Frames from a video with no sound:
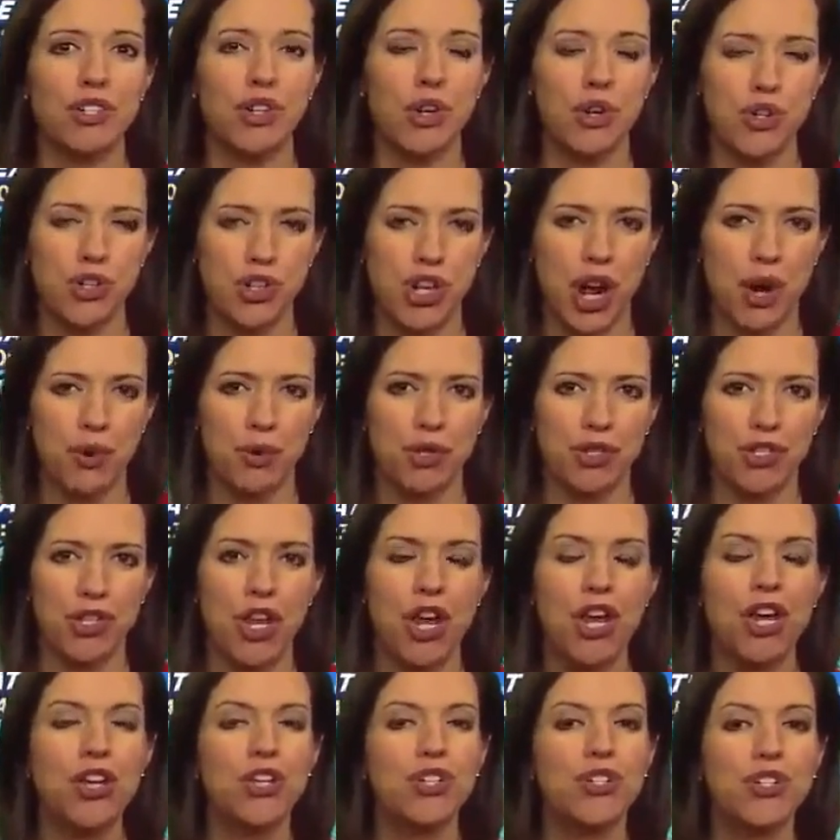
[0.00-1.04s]
snow showers
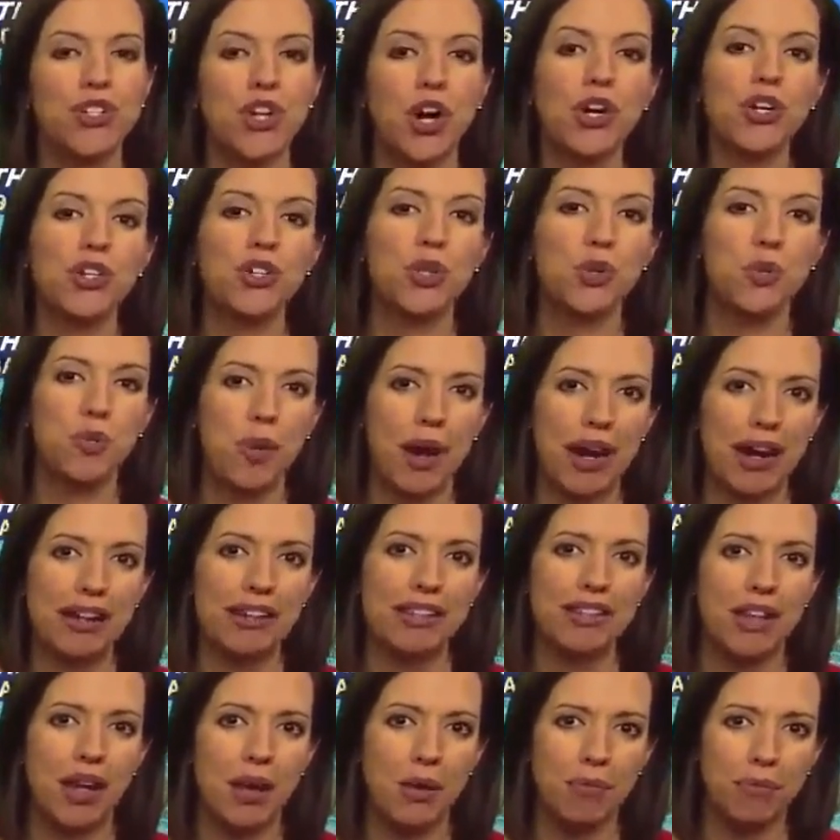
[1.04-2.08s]
start to wane
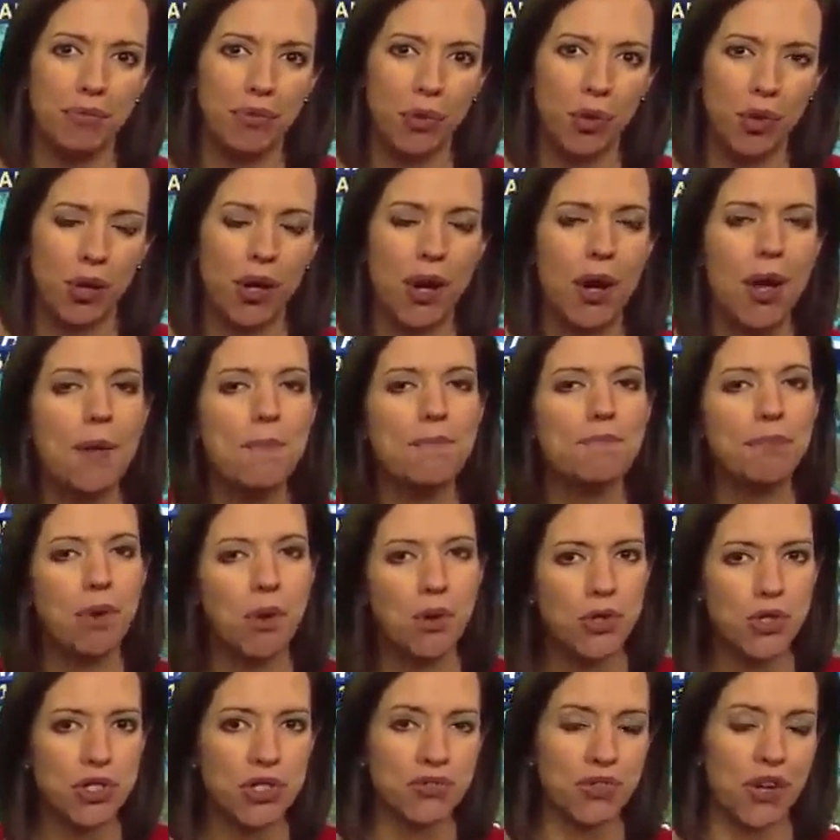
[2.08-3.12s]
some for
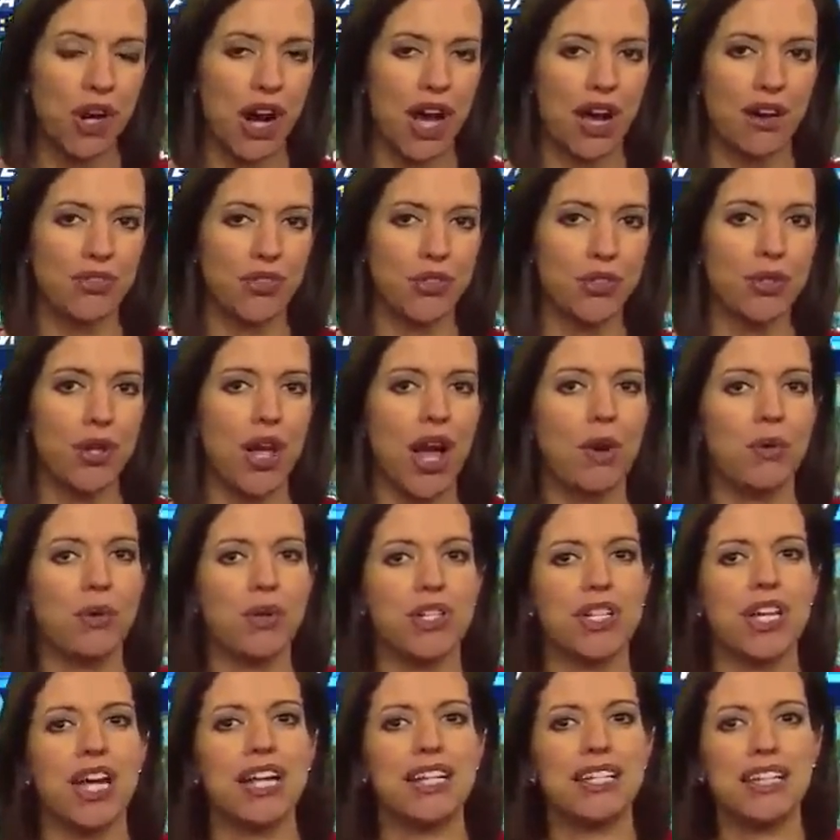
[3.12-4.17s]
most of our afternoon
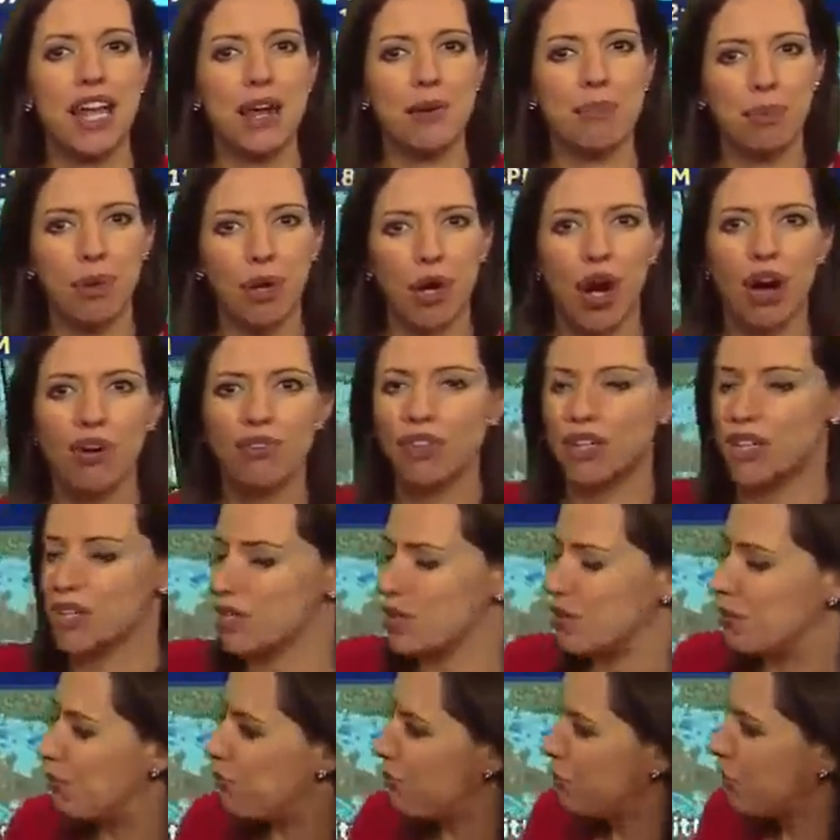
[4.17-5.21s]
hours, kind of tapering off into some